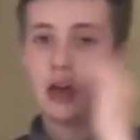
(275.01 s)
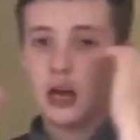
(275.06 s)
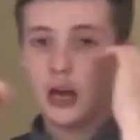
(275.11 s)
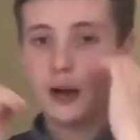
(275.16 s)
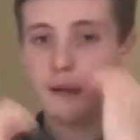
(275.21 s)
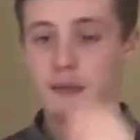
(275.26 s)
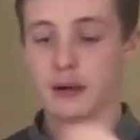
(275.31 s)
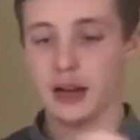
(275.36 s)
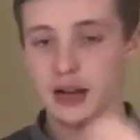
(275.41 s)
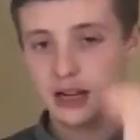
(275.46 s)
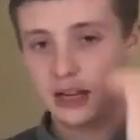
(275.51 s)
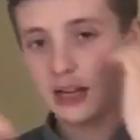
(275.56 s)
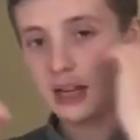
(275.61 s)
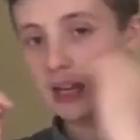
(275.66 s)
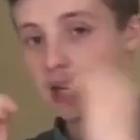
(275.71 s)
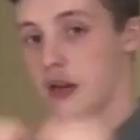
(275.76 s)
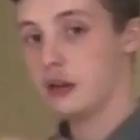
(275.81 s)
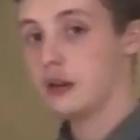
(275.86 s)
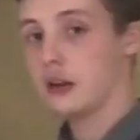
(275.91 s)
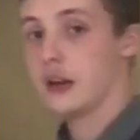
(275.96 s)
like
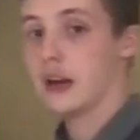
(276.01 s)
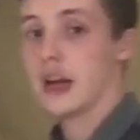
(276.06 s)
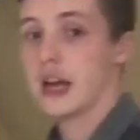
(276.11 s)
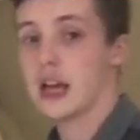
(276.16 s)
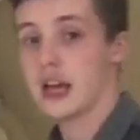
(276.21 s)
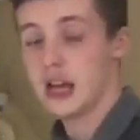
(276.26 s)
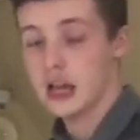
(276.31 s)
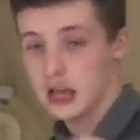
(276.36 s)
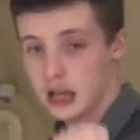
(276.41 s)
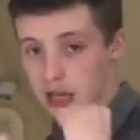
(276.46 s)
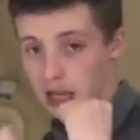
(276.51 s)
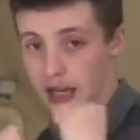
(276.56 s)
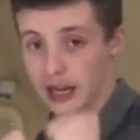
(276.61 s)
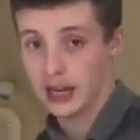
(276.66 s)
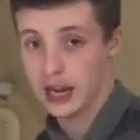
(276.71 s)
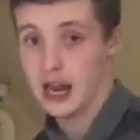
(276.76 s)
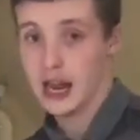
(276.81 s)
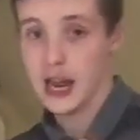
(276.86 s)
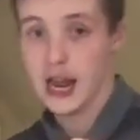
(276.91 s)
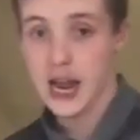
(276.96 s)

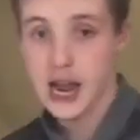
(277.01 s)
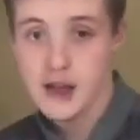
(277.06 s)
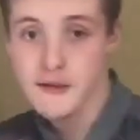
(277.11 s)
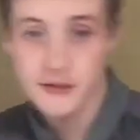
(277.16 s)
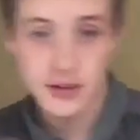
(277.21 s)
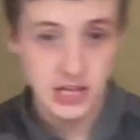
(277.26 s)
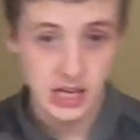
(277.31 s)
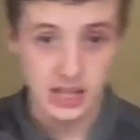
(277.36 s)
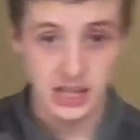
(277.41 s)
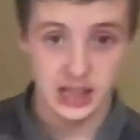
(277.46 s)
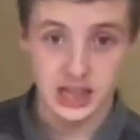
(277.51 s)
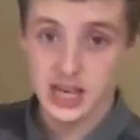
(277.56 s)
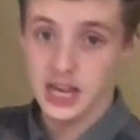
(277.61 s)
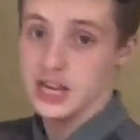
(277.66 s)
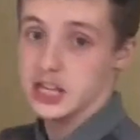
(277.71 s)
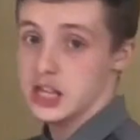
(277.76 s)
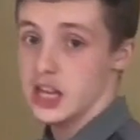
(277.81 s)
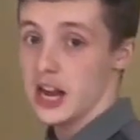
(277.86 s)
if he's like this,